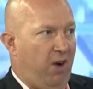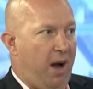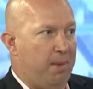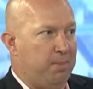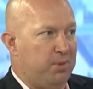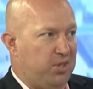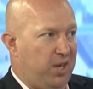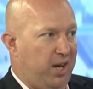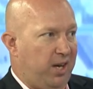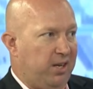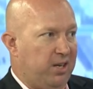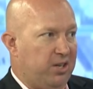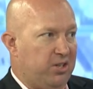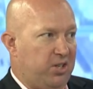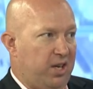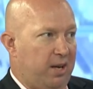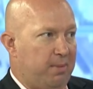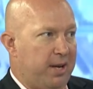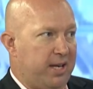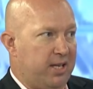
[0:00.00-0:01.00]
5% in the
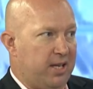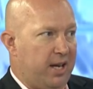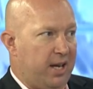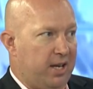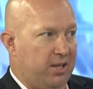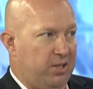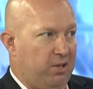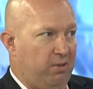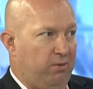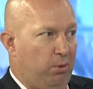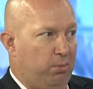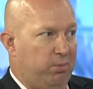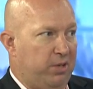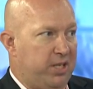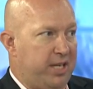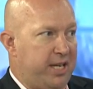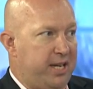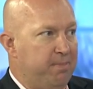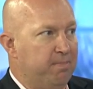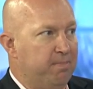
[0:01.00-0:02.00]
CBD itself for Brizzy.